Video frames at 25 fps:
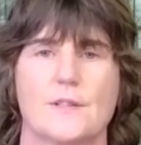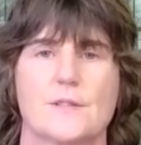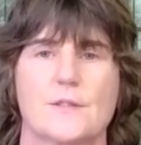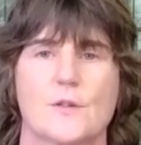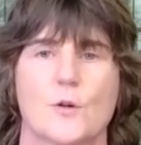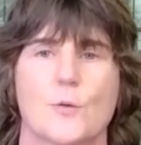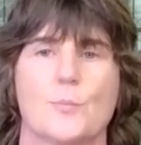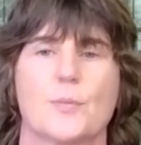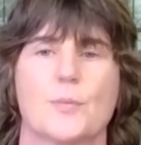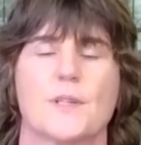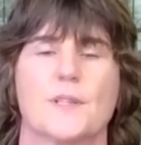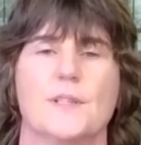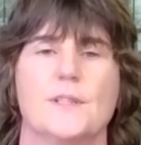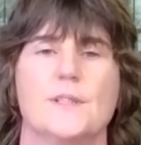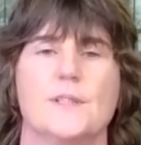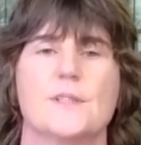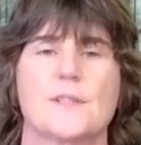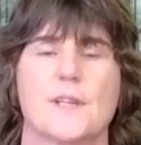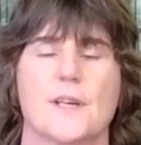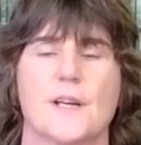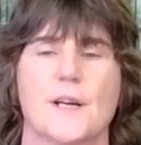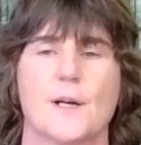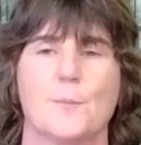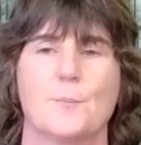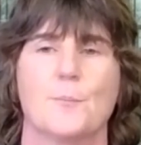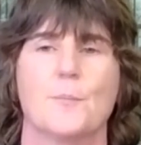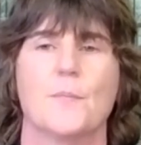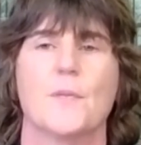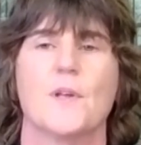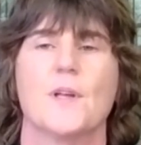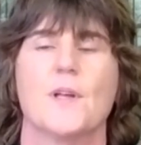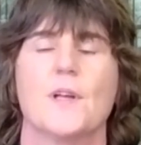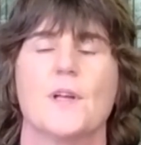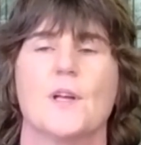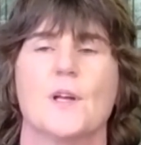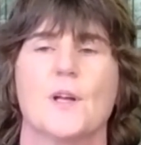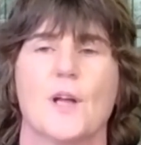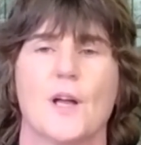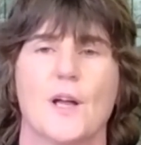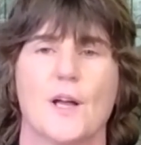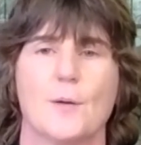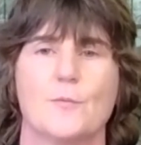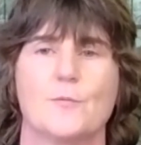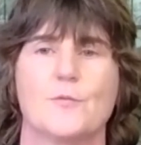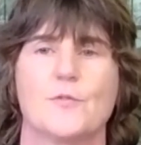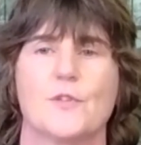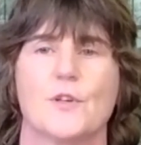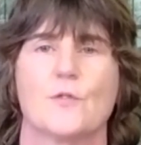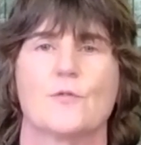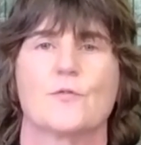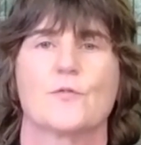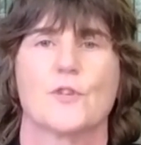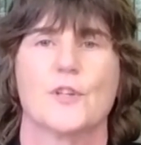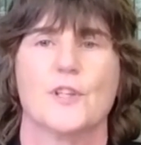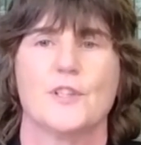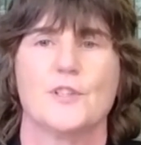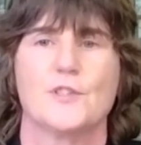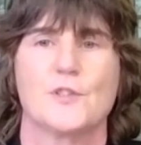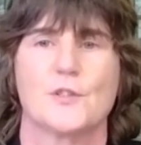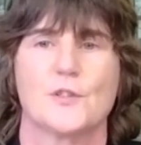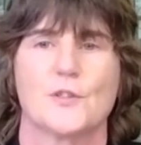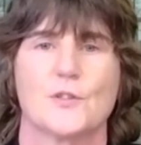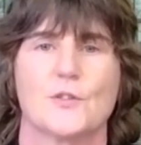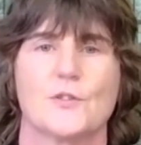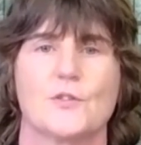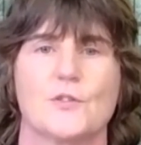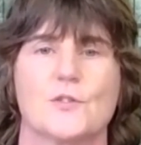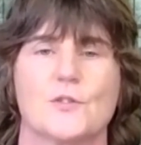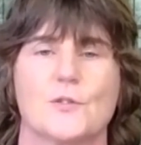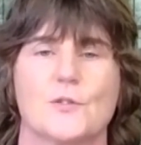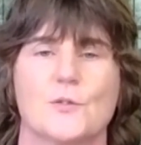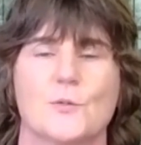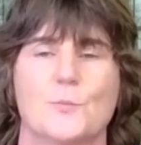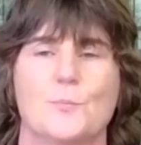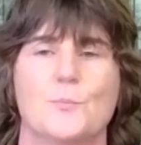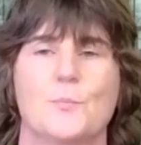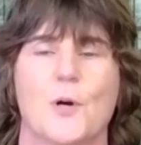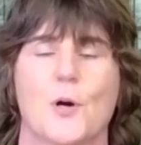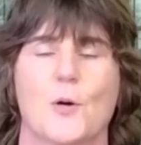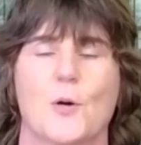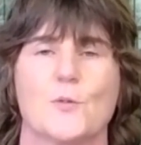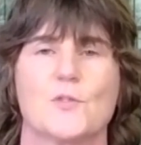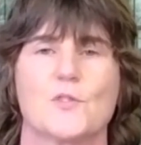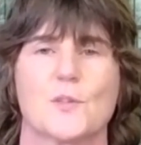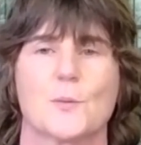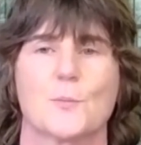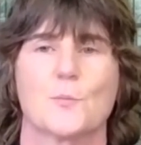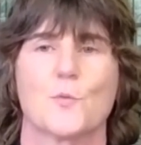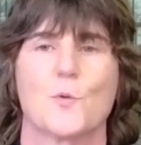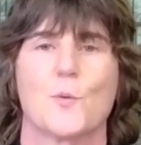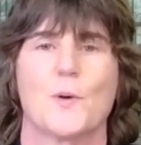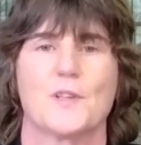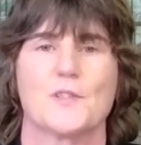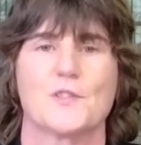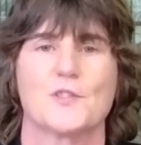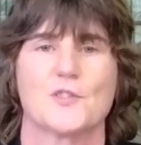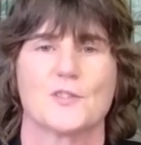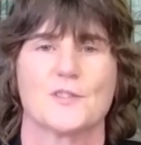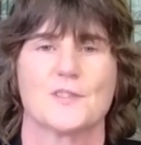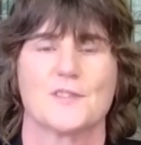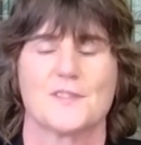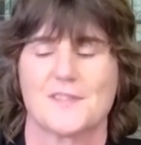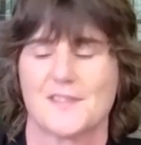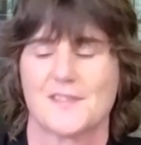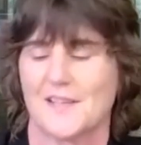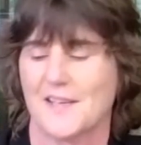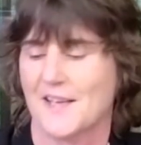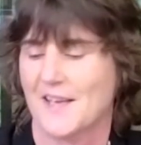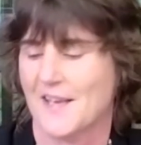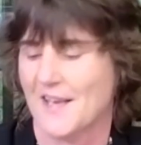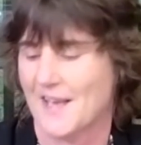So please feel free to post some questions.